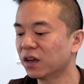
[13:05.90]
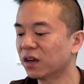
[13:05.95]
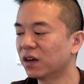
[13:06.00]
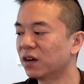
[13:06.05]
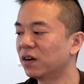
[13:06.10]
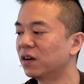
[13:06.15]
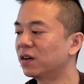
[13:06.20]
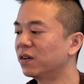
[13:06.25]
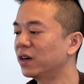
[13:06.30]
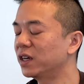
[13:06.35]

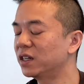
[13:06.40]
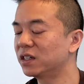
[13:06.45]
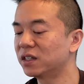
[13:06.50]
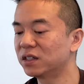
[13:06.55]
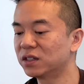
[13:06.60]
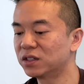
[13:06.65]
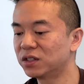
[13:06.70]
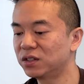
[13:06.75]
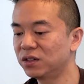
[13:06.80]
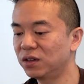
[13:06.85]
All right,
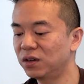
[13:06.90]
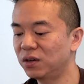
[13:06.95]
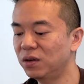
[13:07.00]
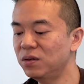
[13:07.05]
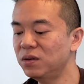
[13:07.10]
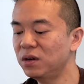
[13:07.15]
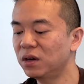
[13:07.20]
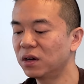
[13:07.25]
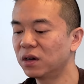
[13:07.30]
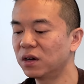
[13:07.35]

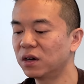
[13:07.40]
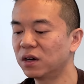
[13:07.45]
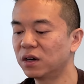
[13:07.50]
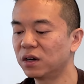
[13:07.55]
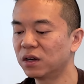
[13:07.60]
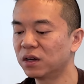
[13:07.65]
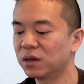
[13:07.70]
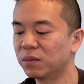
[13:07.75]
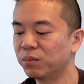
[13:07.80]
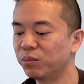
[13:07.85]
so
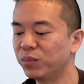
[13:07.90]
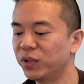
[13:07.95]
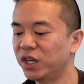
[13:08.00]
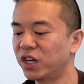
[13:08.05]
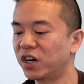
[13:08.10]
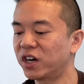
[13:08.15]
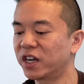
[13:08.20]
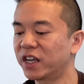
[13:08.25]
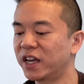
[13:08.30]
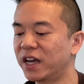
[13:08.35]
Be
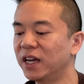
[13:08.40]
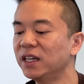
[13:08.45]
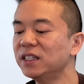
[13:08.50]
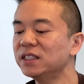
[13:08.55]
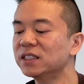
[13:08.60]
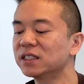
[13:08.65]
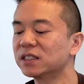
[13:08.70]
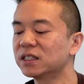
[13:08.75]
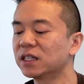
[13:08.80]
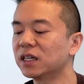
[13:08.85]
Our
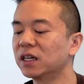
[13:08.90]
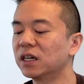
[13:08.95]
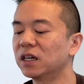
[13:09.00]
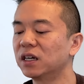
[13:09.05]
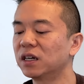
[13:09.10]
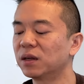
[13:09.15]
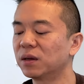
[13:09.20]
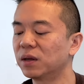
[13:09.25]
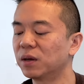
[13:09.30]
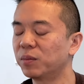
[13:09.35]
Guest,
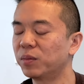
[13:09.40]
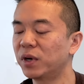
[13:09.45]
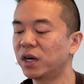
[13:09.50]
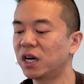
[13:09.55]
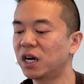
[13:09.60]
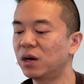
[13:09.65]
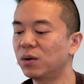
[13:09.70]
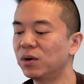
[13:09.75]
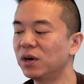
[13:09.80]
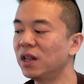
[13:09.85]

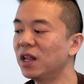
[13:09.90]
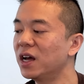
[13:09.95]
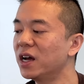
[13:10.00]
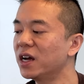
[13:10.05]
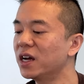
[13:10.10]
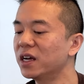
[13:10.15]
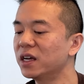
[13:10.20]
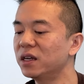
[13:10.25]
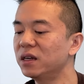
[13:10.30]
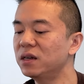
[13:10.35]

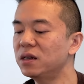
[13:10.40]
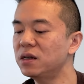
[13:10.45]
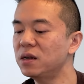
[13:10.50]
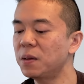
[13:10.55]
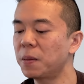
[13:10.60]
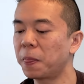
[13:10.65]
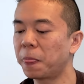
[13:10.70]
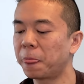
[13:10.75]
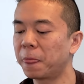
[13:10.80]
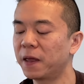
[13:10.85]
Powerline,
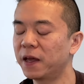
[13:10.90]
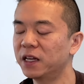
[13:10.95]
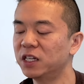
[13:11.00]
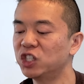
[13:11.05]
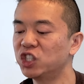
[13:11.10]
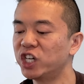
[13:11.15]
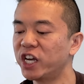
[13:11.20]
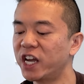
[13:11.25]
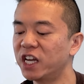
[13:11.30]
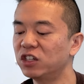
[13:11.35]

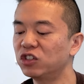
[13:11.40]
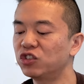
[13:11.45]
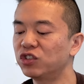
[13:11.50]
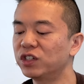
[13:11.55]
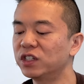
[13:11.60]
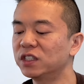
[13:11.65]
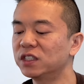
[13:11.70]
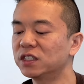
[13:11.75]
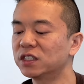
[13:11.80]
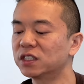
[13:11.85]

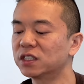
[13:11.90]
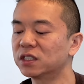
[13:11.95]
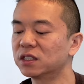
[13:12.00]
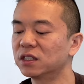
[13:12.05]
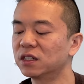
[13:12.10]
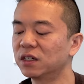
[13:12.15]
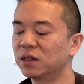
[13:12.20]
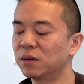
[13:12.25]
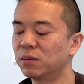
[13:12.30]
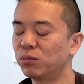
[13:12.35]
Enchantress,
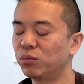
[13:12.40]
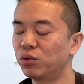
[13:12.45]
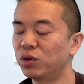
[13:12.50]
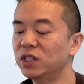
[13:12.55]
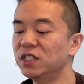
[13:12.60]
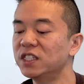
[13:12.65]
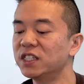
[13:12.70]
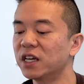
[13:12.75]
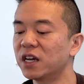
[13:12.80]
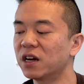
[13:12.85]

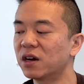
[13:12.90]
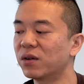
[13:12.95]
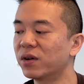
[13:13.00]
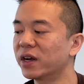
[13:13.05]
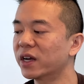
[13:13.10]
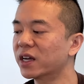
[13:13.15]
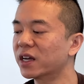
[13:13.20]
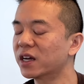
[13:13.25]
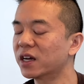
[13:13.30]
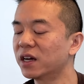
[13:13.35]
Prince
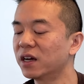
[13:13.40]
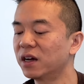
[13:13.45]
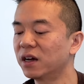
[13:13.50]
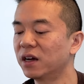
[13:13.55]
Eric,